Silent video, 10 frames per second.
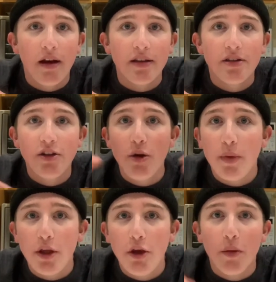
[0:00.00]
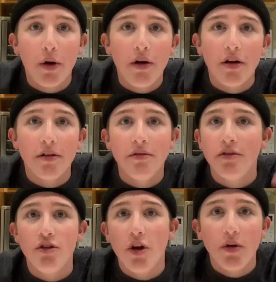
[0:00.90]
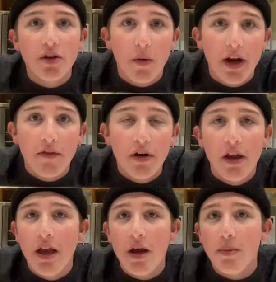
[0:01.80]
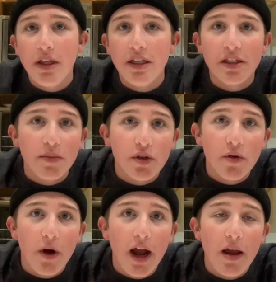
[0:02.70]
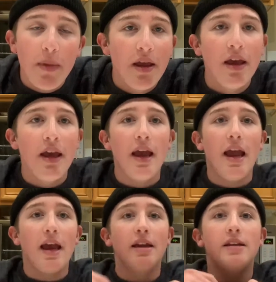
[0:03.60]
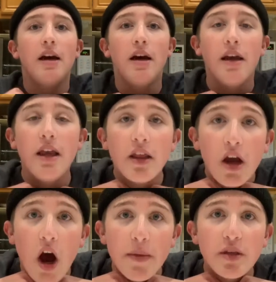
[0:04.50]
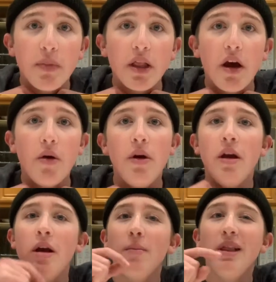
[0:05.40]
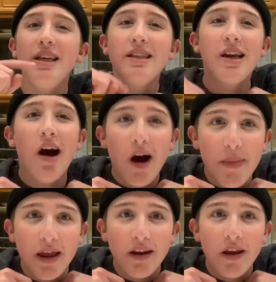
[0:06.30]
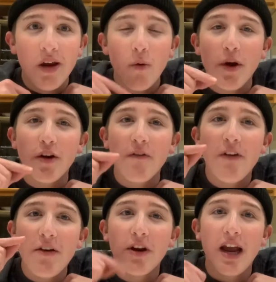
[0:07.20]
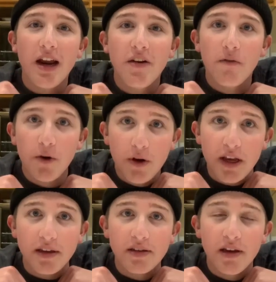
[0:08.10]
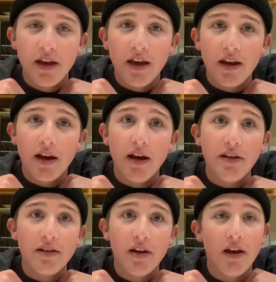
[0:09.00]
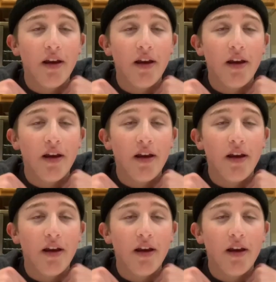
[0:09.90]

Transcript: stupid humor or jokes or whatever. Please subscribe, and in the comments below, please comment what your favorite kind of fruit is, because